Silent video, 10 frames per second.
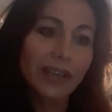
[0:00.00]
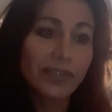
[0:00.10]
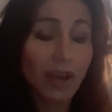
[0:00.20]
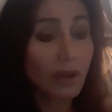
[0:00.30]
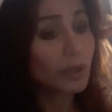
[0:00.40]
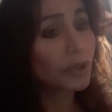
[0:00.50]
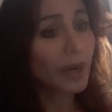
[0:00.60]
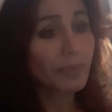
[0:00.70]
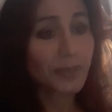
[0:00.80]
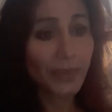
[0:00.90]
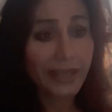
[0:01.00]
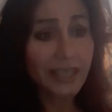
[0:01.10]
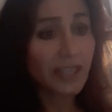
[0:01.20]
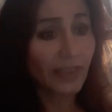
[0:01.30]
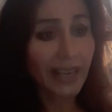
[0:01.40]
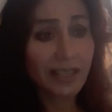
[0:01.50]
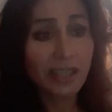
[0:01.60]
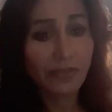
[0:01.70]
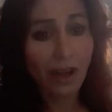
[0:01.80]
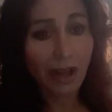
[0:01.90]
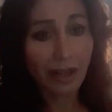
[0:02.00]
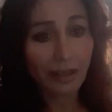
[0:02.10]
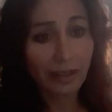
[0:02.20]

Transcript: of Donald Trump's biggest fans of all,